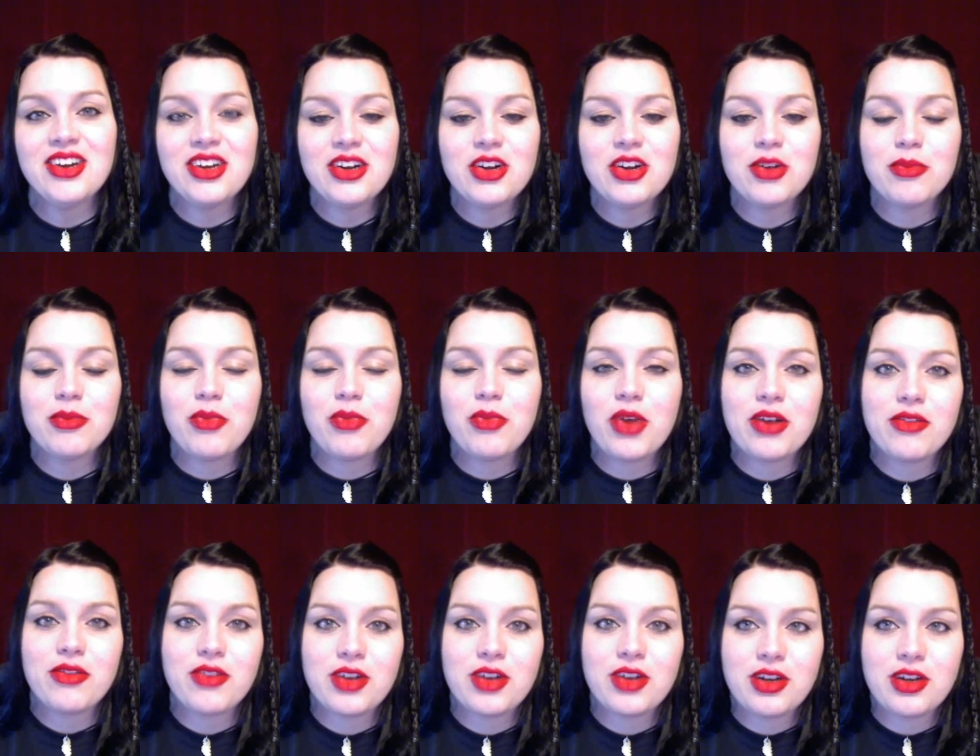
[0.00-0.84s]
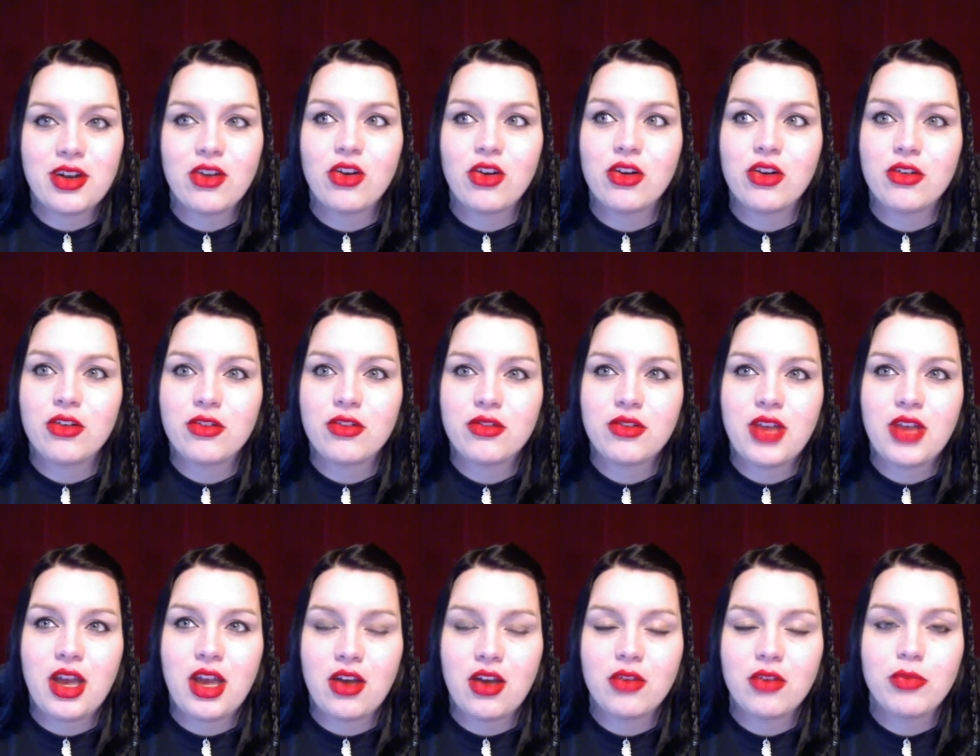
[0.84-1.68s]
her boyfriend, or
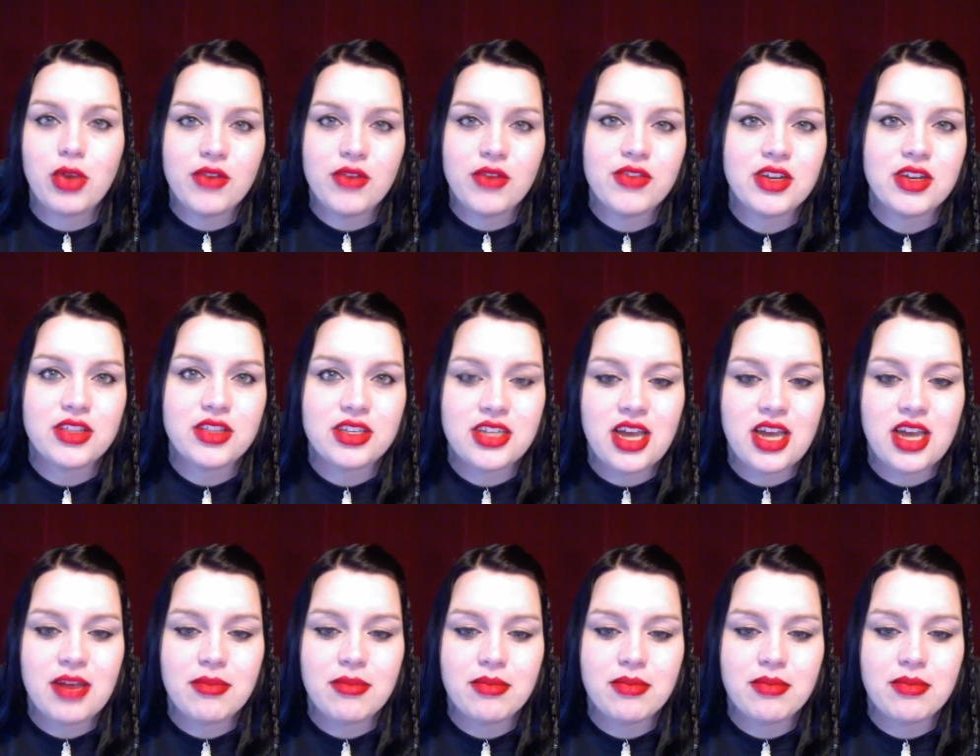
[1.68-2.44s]
yeah, her boyfriend at the time.